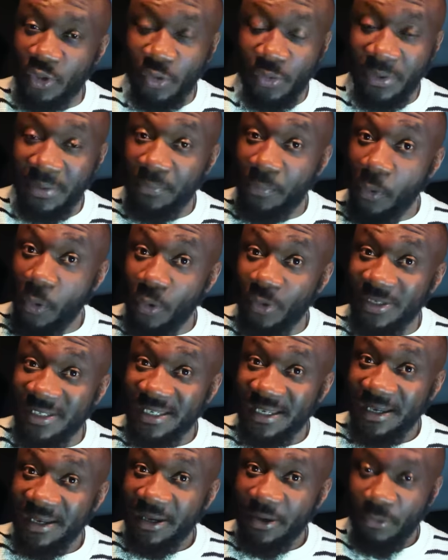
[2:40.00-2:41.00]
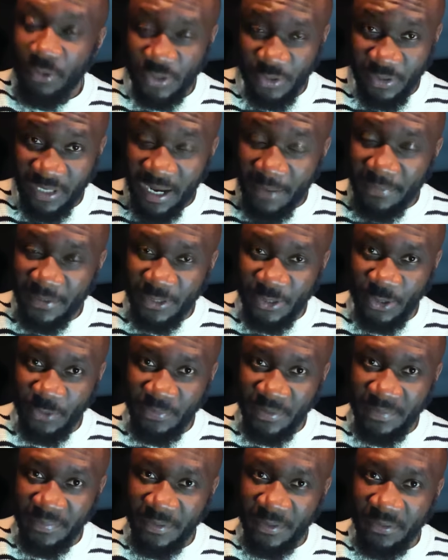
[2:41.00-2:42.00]
you to import. What's going to happen to your
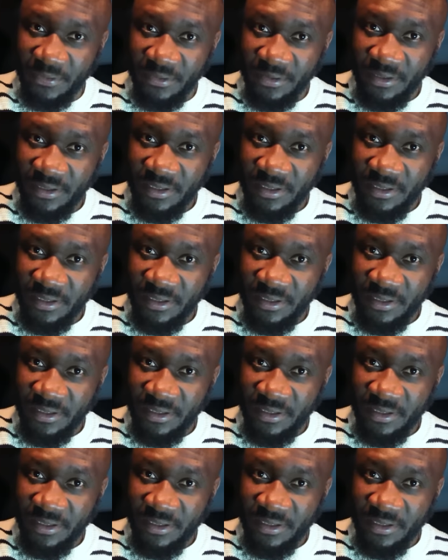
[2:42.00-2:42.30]
people?